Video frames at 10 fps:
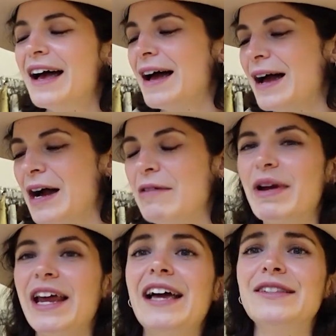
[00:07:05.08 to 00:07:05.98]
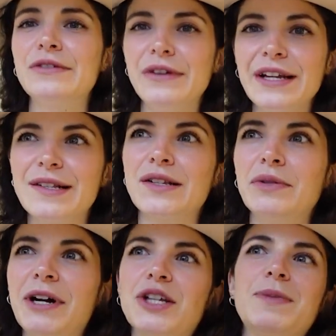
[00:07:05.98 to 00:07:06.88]
But I had to drink so
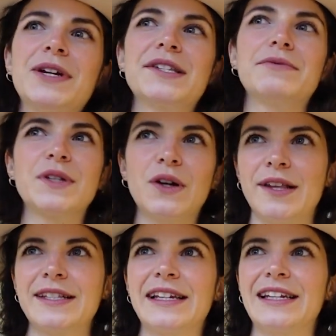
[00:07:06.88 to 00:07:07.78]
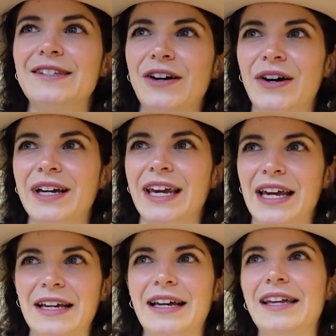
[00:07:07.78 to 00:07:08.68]
much because I was constantly
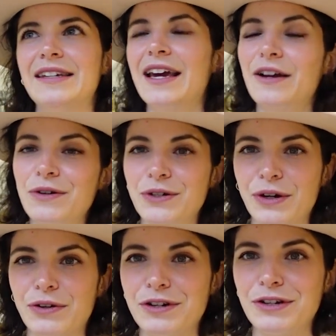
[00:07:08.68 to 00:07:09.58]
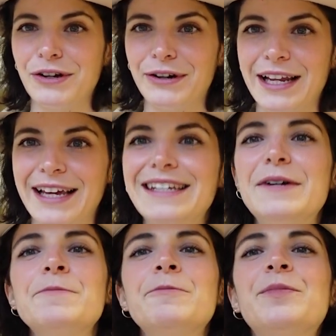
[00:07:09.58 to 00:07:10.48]
talking, and I couldn't go to the toilet.
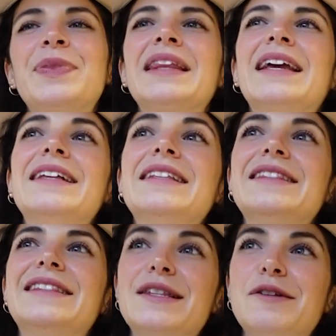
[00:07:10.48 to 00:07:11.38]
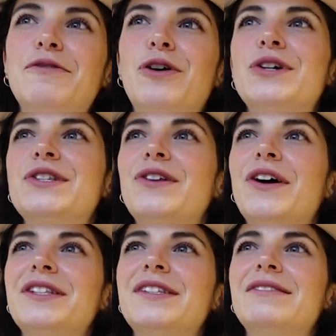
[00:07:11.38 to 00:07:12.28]
That's of course
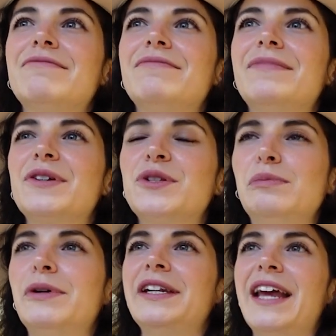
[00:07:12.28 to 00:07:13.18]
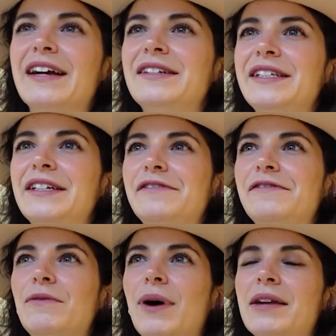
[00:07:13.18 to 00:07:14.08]
not a super
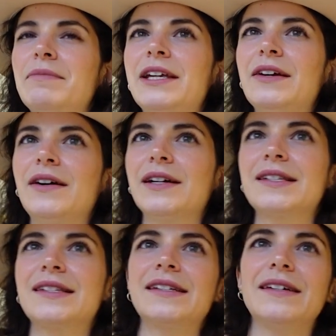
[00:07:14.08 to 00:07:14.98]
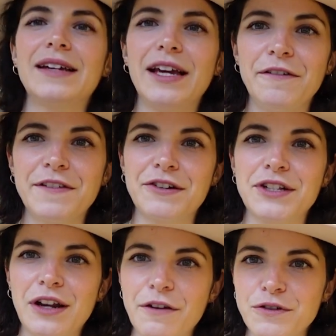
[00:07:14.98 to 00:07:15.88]
negative one, because if
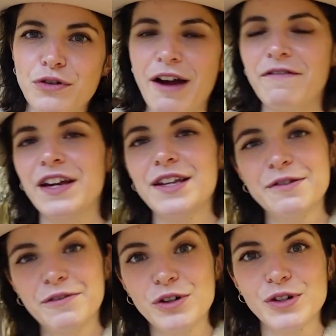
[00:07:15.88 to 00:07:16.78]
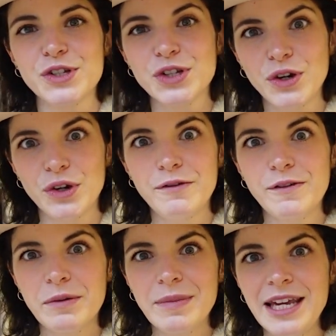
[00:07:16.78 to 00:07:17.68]
there's a lot of traffic, it's of course good
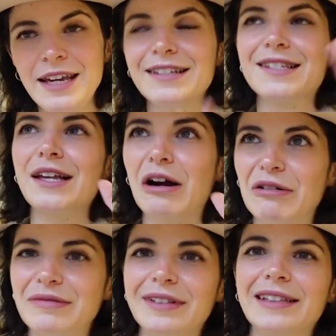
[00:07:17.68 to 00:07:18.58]
for me. So